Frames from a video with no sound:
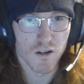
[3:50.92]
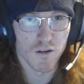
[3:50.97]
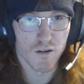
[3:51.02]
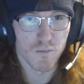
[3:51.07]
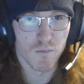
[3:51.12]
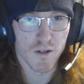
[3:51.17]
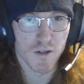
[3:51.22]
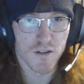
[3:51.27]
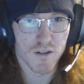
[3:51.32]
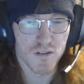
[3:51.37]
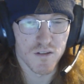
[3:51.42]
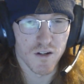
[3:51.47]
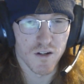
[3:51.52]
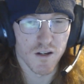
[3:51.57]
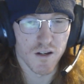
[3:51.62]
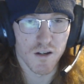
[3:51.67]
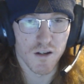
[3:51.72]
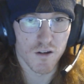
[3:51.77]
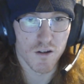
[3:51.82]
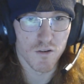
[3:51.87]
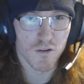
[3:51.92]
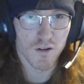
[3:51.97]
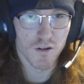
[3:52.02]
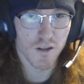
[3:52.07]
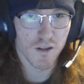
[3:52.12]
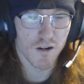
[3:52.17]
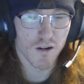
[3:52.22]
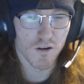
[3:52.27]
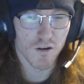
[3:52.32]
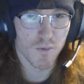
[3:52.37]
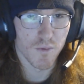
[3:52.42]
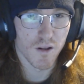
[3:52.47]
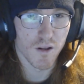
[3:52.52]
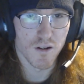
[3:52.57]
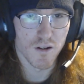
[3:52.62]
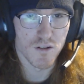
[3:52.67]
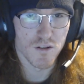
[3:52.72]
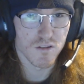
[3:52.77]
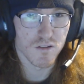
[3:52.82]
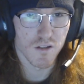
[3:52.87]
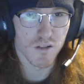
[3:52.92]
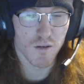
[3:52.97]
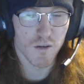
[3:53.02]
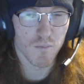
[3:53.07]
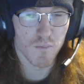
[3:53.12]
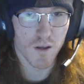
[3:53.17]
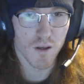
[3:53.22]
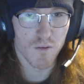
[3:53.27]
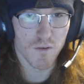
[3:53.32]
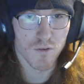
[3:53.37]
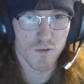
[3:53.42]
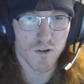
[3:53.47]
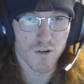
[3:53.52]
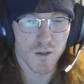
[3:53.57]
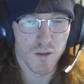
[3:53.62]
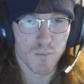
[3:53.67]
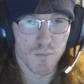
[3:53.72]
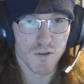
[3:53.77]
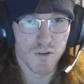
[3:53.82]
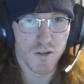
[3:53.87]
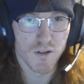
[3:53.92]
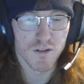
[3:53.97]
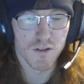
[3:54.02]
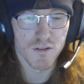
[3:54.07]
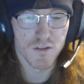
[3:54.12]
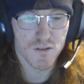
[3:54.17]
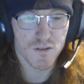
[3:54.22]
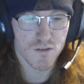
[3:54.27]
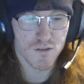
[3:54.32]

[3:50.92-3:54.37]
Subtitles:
Like I said, I couldn't get out of bed. I just laid in bed for a couple days.